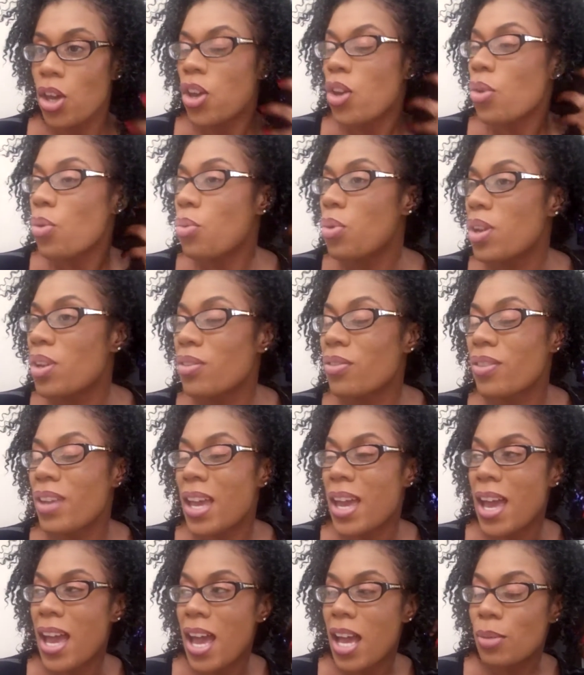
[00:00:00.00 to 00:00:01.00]
with
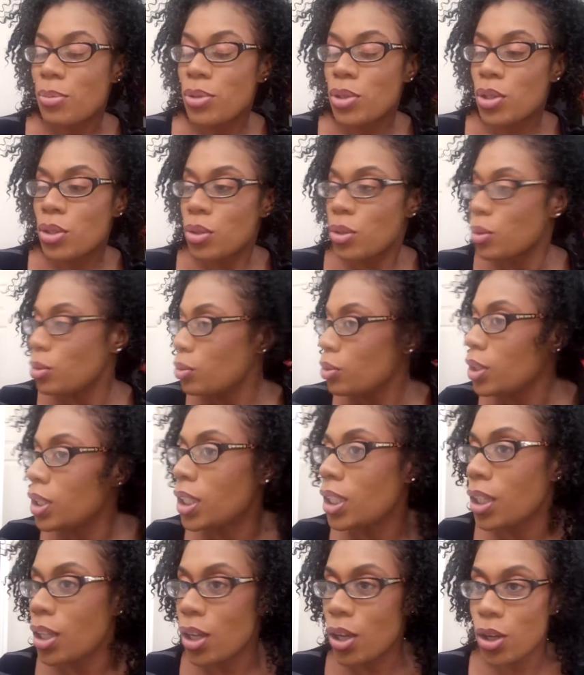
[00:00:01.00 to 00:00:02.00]

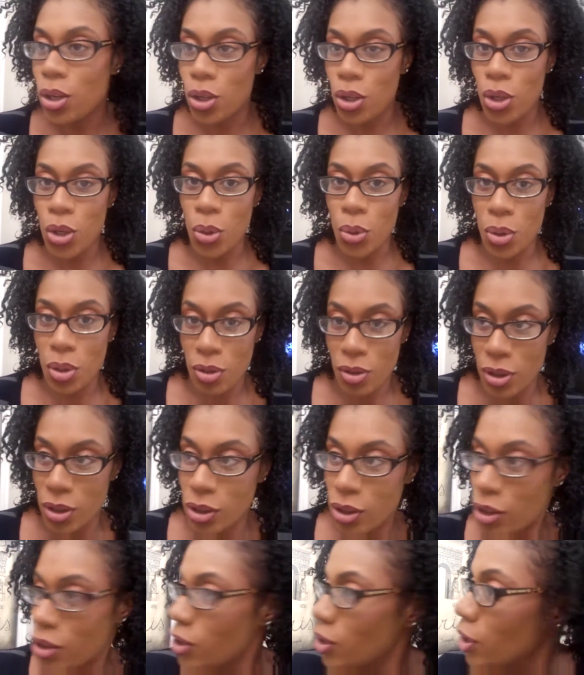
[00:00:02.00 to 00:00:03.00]
absolutely no
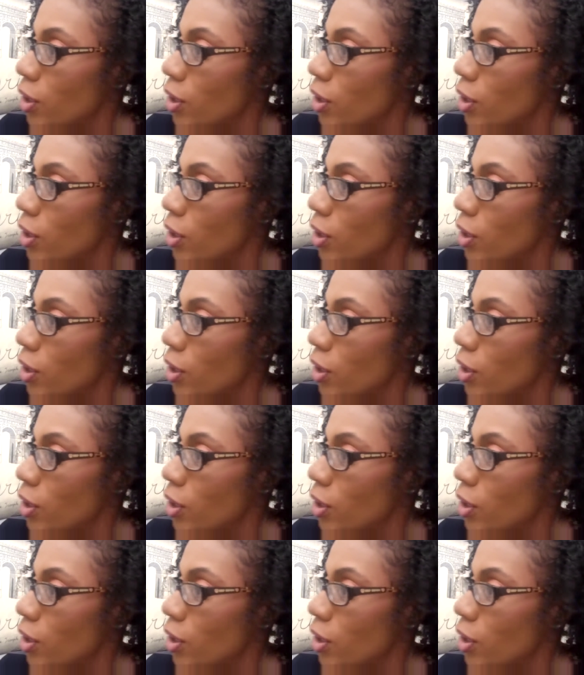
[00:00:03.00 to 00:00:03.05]
crunch.